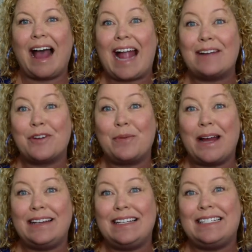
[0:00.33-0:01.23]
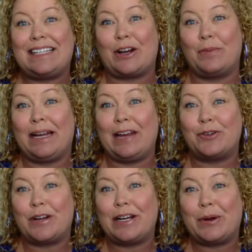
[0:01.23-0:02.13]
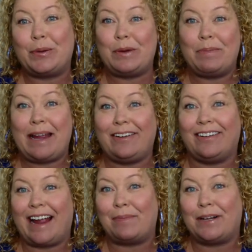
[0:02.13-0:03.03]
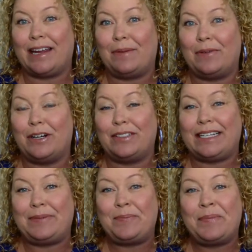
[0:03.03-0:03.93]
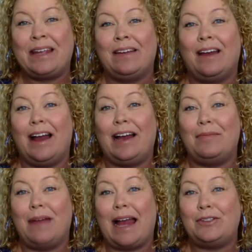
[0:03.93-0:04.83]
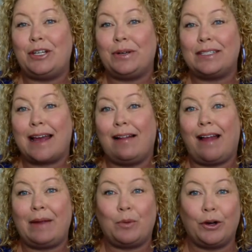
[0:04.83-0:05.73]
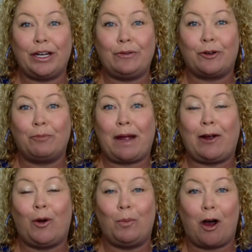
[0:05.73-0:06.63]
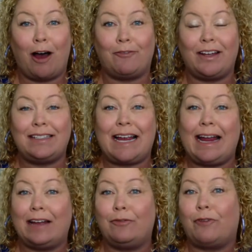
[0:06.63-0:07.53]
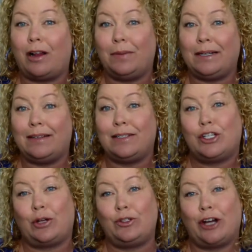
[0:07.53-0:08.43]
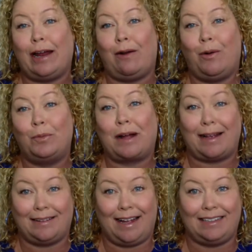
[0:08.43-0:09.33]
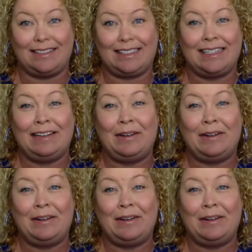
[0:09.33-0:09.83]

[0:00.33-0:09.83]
Hi everyone, Sarah McKendry, Coldwell Banker, Capital Gateway Realty. As you can tell, I'm working from my home office and following the shelter at home guidelines.